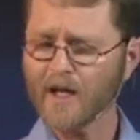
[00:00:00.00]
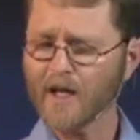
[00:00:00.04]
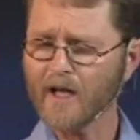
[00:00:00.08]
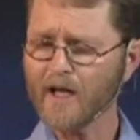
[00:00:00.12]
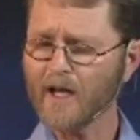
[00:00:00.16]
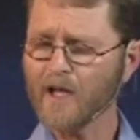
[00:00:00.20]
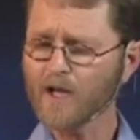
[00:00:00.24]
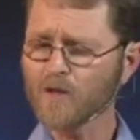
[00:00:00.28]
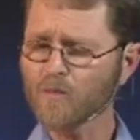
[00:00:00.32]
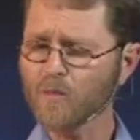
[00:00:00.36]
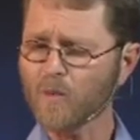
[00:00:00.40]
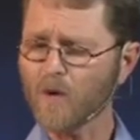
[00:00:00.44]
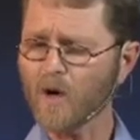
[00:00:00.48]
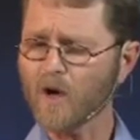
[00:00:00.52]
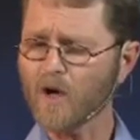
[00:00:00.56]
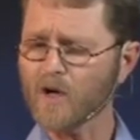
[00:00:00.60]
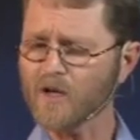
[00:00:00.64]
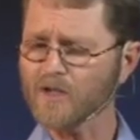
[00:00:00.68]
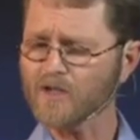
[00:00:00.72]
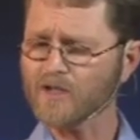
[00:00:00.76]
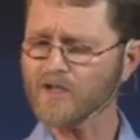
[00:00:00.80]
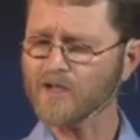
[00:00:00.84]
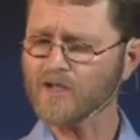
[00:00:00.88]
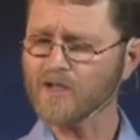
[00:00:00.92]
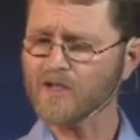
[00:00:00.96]
it
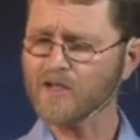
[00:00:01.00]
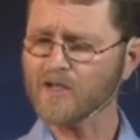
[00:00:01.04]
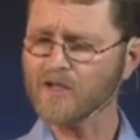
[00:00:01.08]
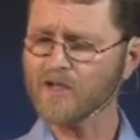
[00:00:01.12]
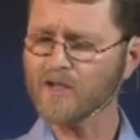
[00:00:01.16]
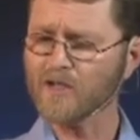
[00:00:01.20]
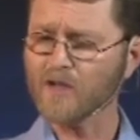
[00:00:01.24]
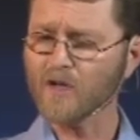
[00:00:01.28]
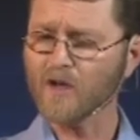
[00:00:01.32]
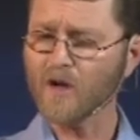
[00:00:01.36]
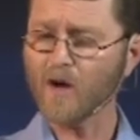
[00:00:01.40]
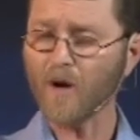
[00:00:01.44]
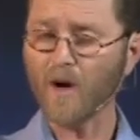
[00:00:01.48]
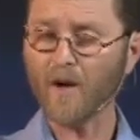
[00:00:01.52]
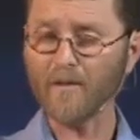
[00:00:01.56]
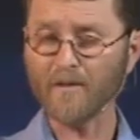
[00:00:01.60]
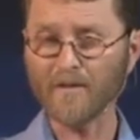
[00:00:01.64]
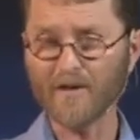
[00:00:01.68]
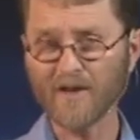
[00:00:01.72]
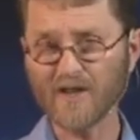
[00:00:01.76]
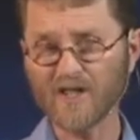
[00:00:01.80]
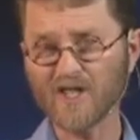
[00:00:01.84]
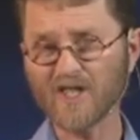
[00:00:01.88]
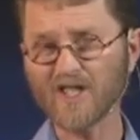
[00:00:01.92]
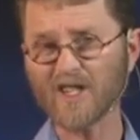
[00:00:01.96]
was of
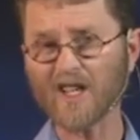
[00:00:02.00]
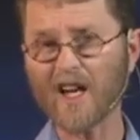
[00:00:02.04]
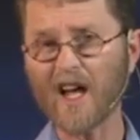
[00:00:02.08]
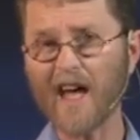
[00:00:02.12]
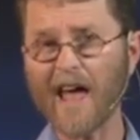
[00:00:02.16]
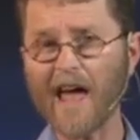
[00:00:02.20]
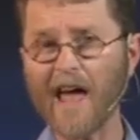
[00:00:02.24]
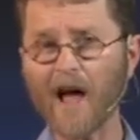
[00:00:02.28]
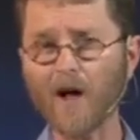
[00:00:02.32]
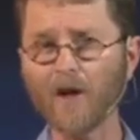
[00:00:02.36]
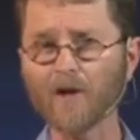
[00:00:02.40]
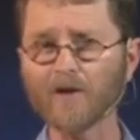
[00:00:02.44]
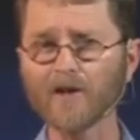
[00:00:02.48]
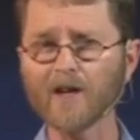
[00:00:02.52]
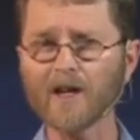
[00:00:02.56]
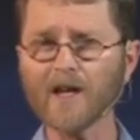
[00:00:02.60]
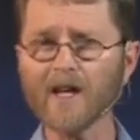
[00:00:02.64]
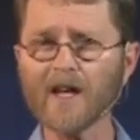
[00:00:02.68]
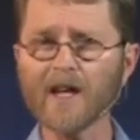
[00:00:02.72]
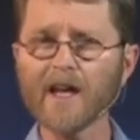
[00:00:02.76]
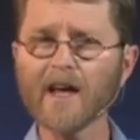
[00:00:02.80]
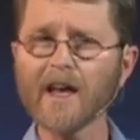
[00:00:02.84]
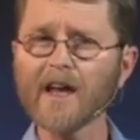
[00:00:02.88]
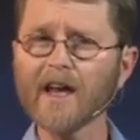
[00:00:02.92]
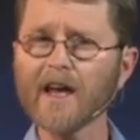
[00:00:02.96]
this elder,
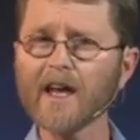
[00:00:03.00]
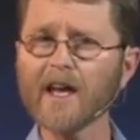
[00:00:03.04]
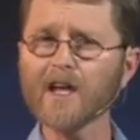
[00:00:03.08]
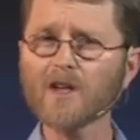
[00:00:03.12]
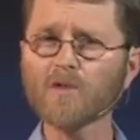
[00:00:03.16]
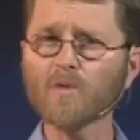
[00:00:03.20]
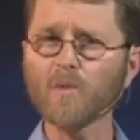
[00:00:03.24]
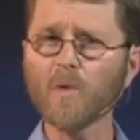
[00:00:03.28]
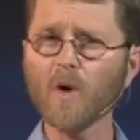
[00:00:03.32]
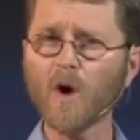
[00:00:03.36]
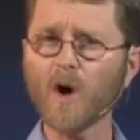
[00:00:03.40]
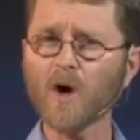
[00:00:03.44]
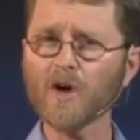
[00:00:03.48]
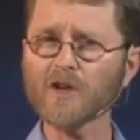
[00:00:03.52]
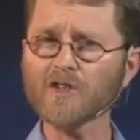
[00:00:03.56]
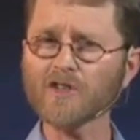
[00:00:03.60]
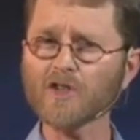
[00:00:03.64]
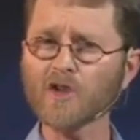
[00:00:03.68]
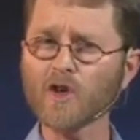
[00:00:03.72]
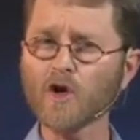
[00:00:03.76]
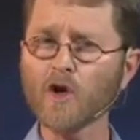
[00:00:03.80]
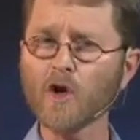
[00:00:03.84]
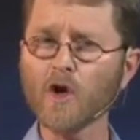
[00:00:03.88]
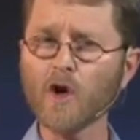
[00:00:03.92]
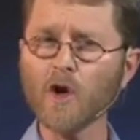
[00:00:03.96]
it
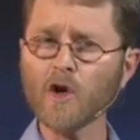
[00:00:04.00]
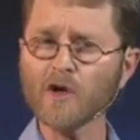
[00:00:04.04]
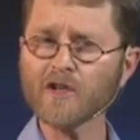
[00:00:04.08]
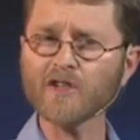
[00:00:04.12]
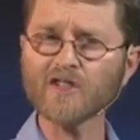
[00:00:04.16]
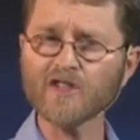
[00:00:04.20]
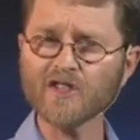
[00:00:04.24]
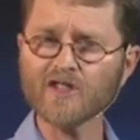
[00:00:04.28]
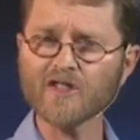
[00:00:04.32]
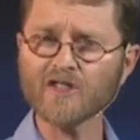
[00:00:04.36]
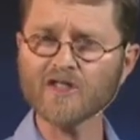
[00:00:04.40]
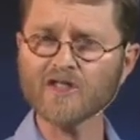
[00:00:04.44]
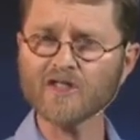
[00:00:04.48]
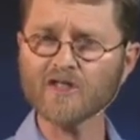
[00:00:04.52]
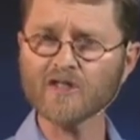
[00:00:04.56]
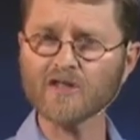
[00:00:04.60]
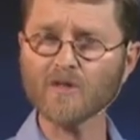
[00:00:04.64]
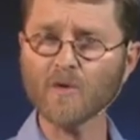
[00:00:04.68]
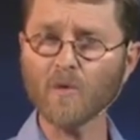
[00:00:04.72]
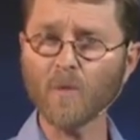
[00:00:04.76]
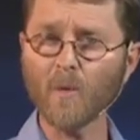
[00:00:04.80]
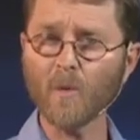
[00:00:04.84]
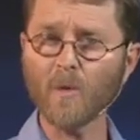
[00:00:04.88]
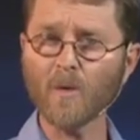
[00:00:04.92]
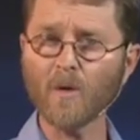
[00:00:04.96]
was her,
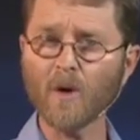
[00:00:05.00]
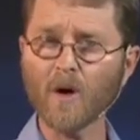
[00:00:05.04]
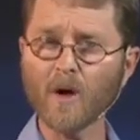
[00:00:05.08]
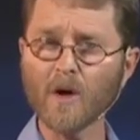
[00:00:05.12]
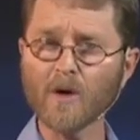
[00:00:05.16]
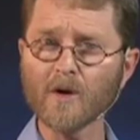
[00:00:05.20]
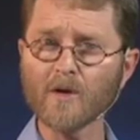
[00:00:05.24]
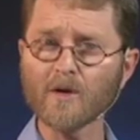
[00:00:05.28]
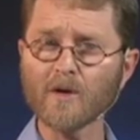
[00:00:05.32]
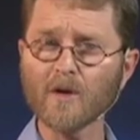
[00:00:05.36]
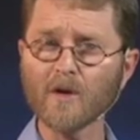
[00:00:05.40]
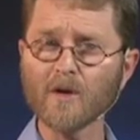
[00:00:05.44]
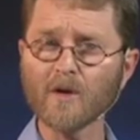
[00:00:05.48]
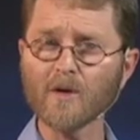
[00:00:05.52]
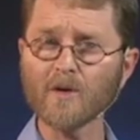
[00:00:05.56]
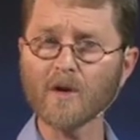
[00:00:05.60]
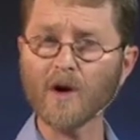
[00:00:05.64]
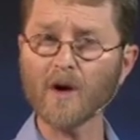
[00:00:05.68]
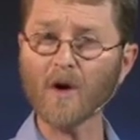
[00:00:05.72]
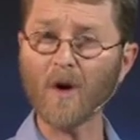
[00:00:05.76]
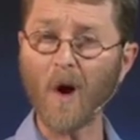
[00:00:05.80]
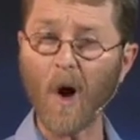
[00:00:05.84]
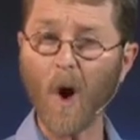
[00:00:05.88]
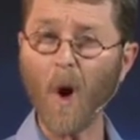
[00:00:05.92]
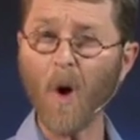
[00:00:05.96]
her,
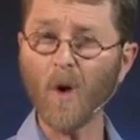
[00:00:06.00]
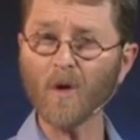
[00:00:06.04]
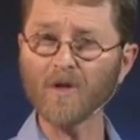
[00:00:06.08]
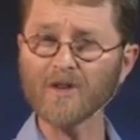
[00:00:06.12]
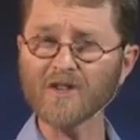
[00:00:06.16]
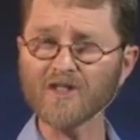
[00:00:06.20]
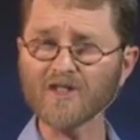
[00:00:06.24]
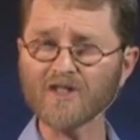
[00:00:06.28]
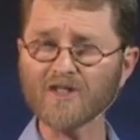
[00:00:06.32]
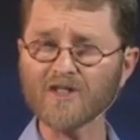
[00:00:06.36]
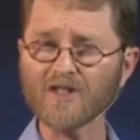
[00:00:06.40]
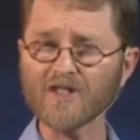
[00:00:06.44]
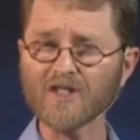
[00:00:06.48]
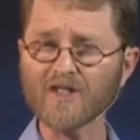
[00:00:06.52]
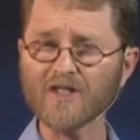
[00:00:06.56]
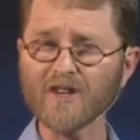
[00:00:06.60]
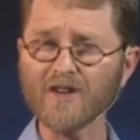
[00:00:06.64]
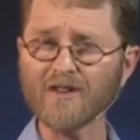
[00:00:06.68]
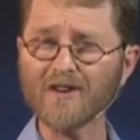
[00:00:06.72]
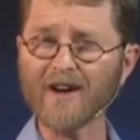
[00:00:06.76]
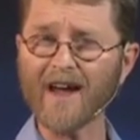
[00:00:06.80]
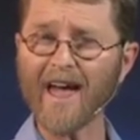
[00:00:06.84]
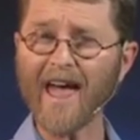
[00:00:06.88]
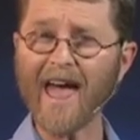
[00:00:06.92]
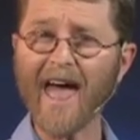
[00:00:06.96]
her, older
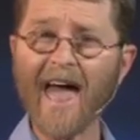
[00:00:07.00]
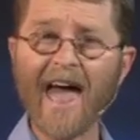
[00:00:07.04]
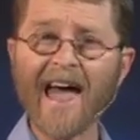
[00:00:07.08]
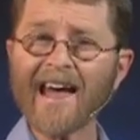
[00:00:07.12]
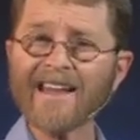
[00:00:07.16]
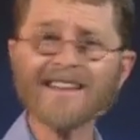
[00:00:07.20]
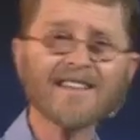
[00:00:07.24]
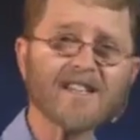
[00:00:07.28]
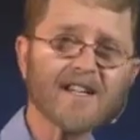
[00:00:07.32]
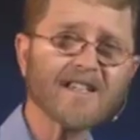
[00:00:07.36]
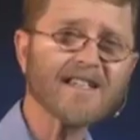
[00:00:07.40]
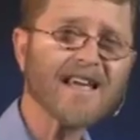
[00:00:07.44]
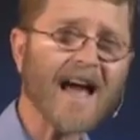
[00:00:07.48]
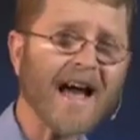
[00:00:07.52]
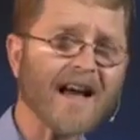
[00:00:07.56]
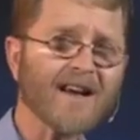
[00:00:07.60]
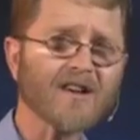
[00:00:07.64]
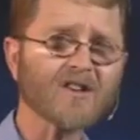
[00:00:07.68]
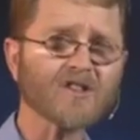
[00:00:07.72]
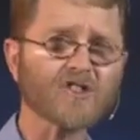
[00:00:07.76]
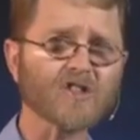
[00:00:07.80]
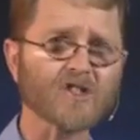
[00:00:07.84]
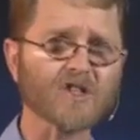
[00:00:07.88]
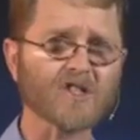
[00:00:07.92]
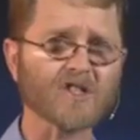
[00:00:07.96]
sister and her
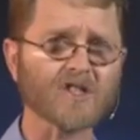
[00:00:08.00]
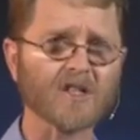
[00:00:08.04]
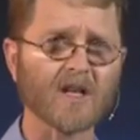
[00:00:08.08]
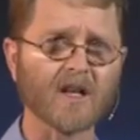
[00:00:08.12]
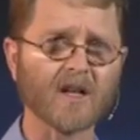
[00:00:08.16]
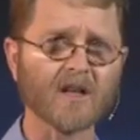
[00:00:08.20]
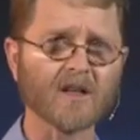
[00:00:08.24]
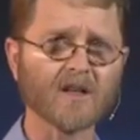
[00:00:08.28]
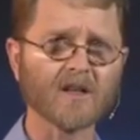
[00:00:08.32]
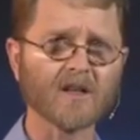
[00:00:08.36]
younger sister,